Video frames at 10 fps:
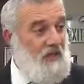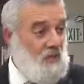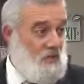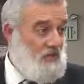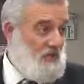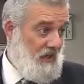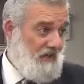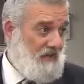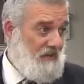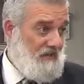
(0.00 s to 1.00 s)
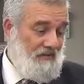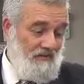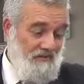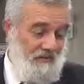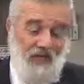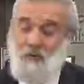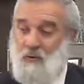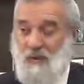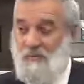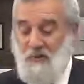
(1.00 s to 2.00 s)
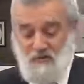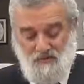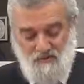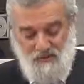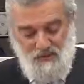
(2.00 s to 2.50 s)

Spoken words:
interesting, not your typical.